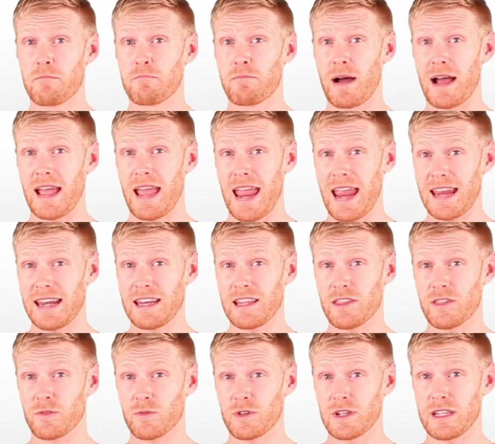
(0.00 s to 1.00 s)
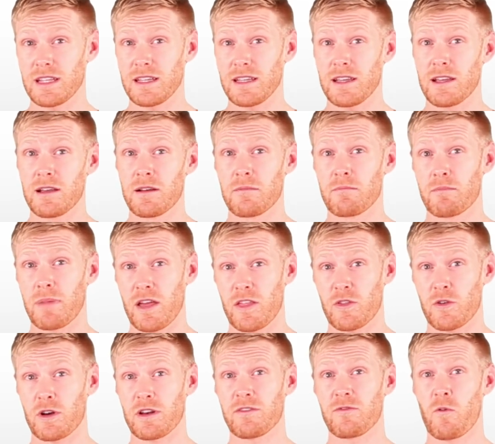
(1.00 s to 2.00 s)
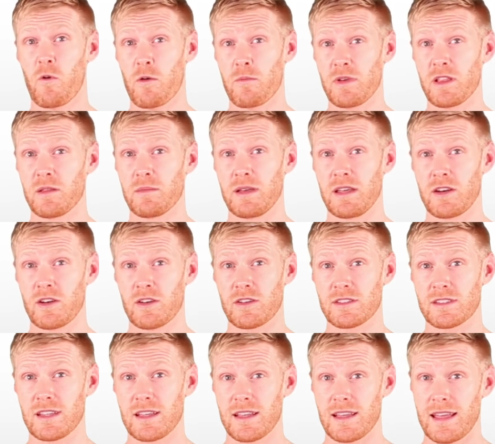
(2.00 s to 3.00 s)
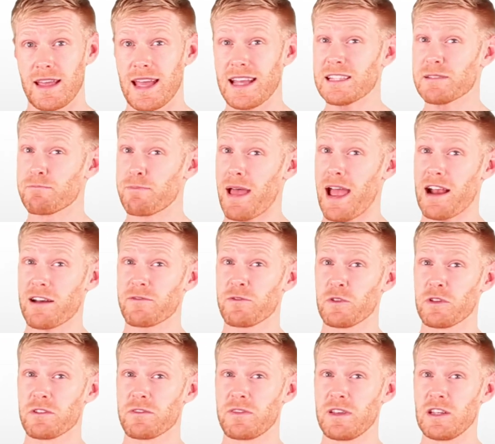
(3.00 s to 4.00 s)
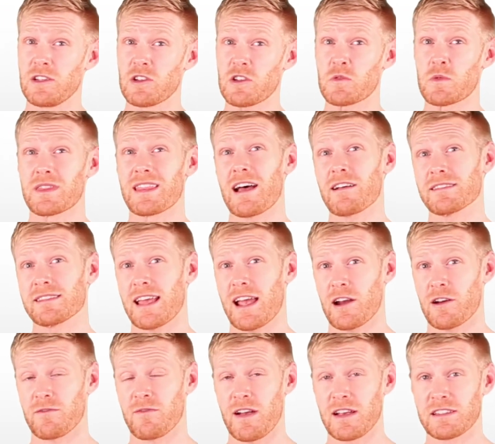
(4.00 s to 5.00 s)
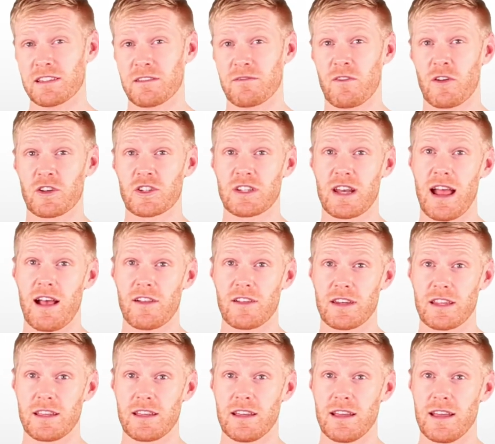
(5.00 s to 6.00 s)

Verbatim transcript: by 83 by 34 millimeters, it's packed full of features without sacrificing functionality